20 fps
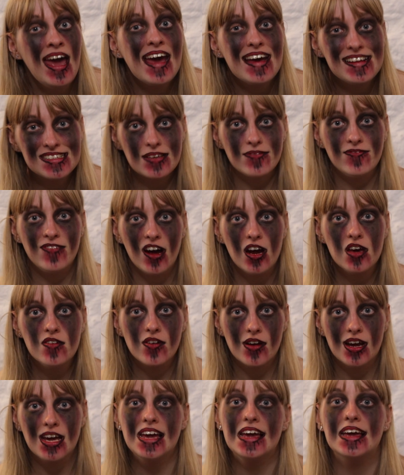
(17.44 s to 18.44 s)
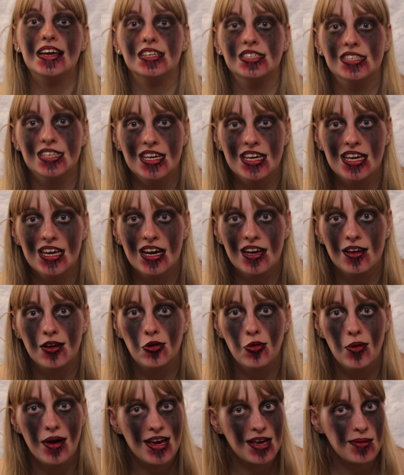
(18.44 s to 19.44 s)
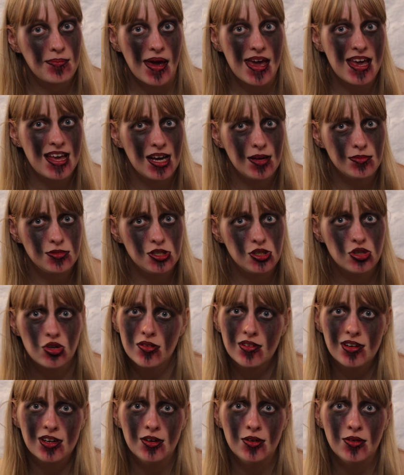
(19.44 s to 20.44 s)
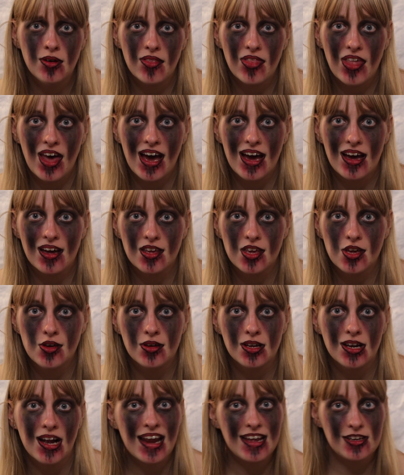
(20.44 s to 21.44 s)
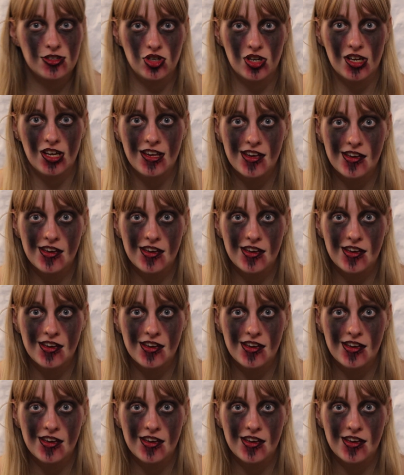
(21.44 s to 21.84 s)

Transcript: It's a very easy and quick makeup tutorial that you can literally